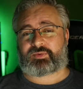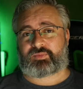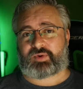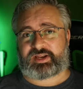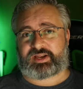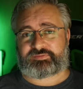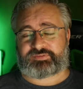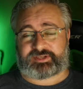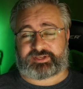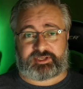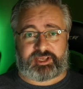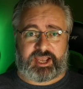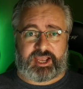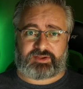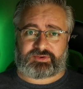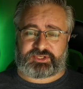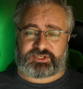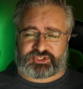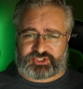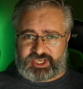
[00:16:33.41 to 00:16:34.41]
one of the
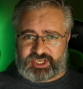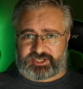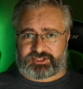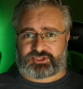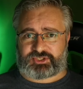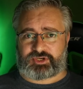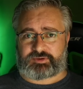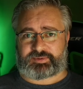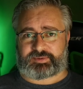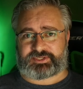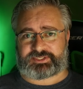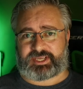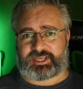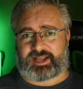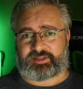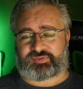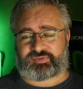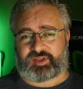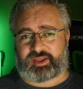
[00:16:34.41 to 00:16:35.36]
countless tech tubers out